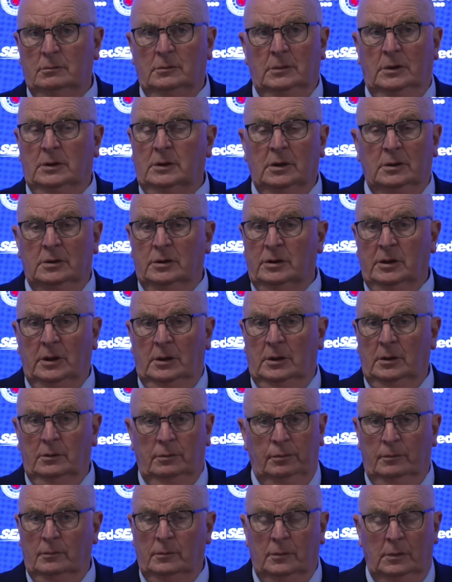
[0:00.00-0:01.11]
he can say
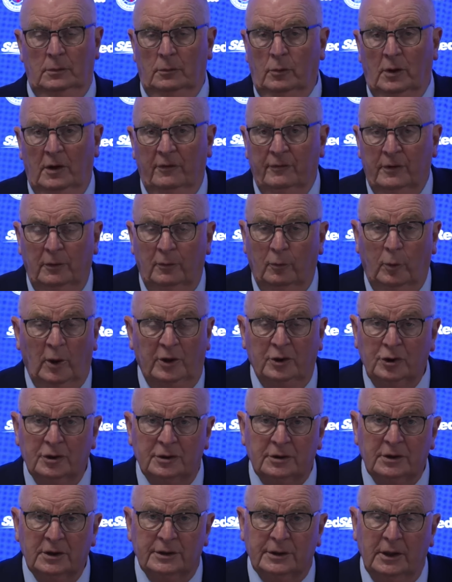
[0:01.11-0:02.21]
whatever he wishes
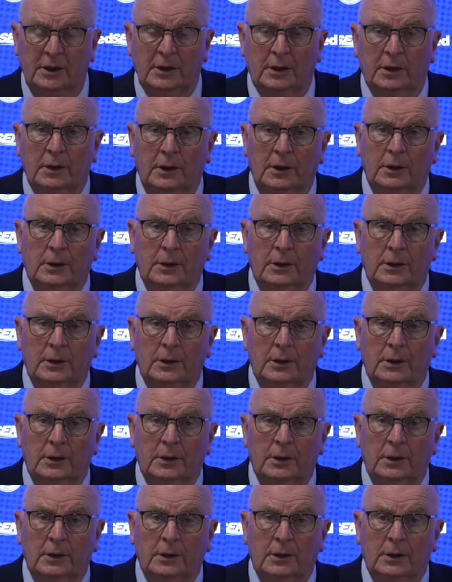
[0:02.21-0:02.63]
to say.